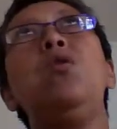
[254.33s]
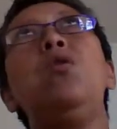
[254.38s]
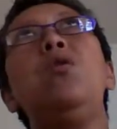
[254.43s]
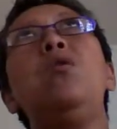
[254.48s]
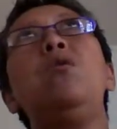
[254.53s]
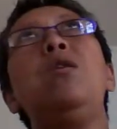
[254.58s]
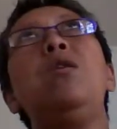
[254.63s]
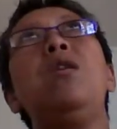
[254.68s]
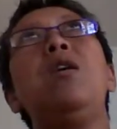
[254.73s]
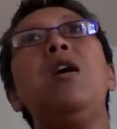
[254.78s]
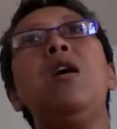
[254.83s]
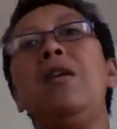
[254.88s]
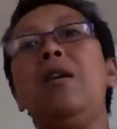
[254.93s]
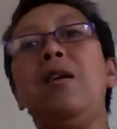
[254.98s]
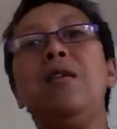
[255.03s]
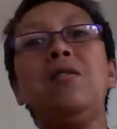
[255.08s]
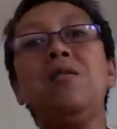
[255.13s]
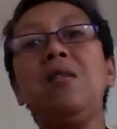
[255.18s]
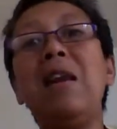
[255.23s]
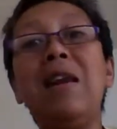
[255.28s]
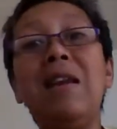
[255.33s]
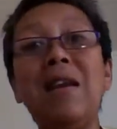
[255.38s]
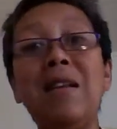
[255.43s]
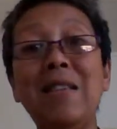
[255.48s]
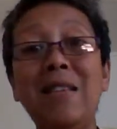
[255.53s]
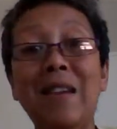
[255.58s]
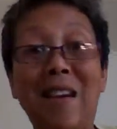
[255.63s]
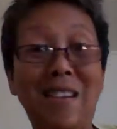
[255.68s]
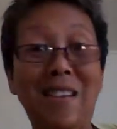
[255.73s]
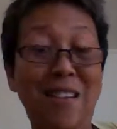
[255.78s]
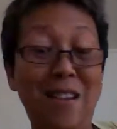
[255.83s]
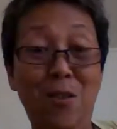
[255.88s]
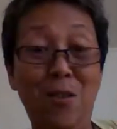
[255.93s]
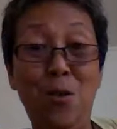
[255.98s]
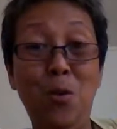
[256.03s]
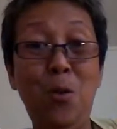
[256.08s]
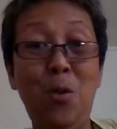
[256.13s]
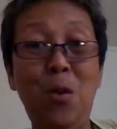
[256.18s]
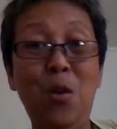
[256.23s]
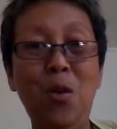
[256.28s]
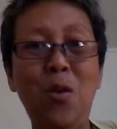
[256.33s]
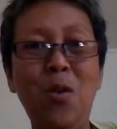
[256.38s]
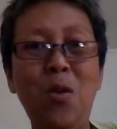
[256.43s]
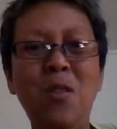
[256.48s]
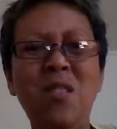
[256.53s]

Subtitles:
There's really nothing I can do.